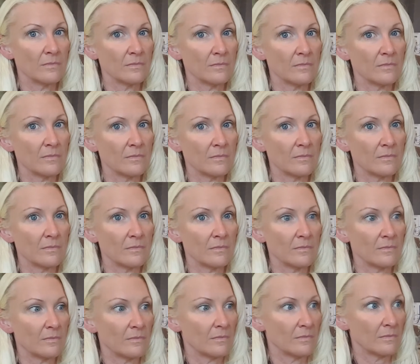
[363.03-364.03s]

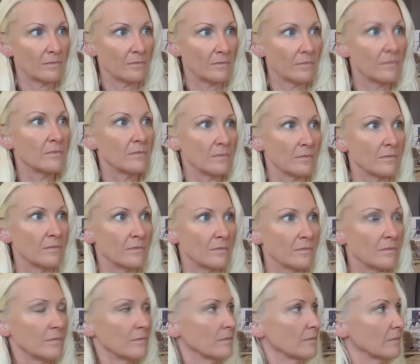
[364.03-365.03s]

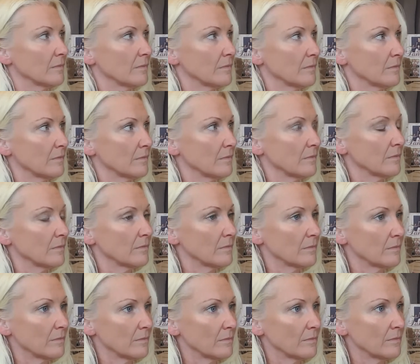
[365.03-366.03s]

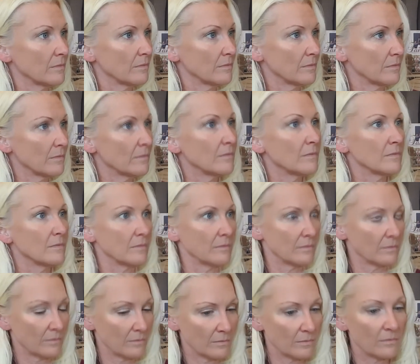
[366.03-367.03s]

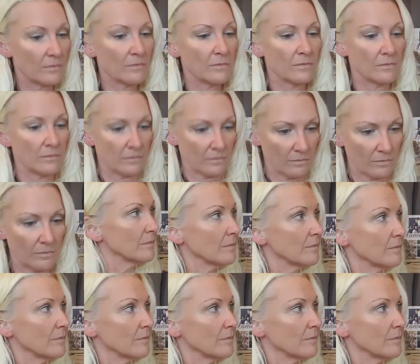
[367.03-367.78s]
This person isn't speaking.